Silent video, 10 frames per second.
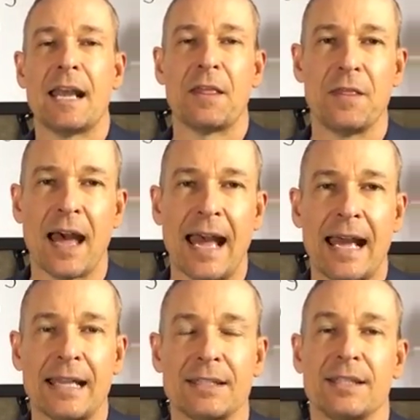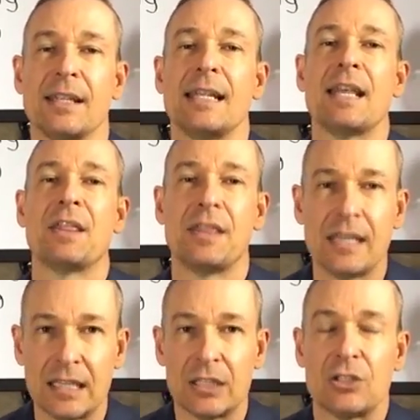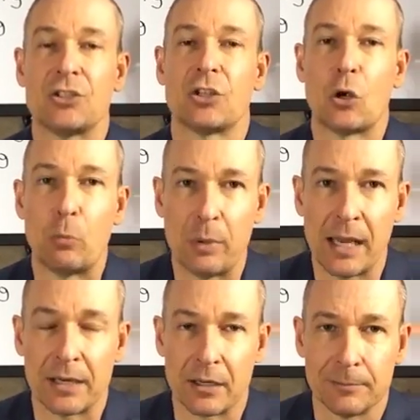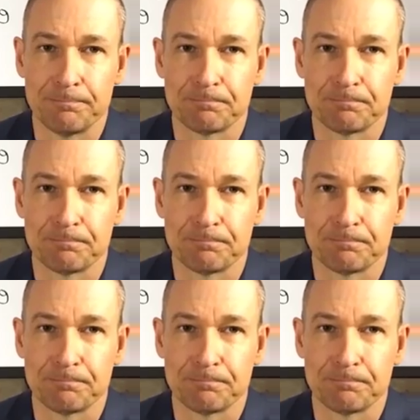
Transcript: that things go better.